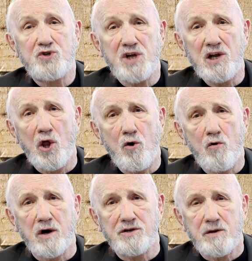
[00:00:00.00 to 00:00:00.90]
Shiloh,
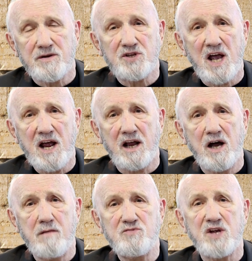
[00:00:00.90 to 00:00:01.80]
or until Messiah
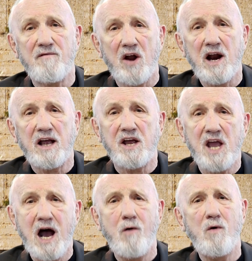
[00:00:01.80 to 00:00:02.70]
comes, Yivareka
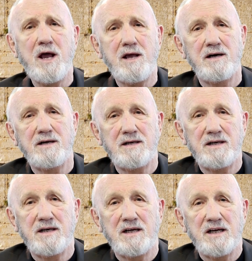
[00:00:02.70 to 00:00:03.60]
Yahweh.
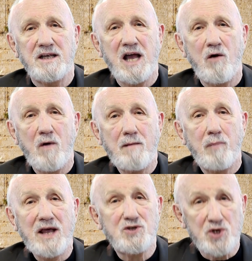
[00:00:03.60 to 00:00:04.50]
Yahweh
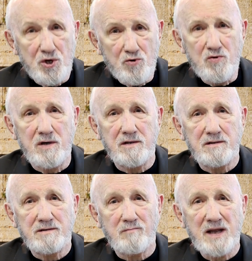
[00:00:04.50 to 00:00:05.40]
bless you,
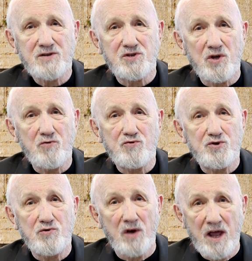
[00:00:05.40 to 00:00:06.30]
bless those
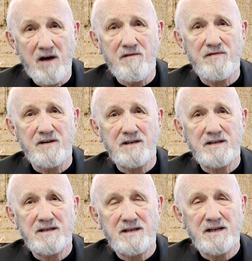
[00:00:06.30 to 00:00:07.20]
you love,
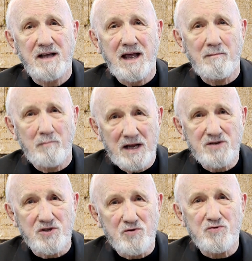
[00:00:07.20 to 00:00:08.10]
and
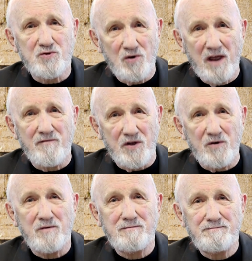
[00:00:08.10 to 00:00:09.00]
bless those who love you.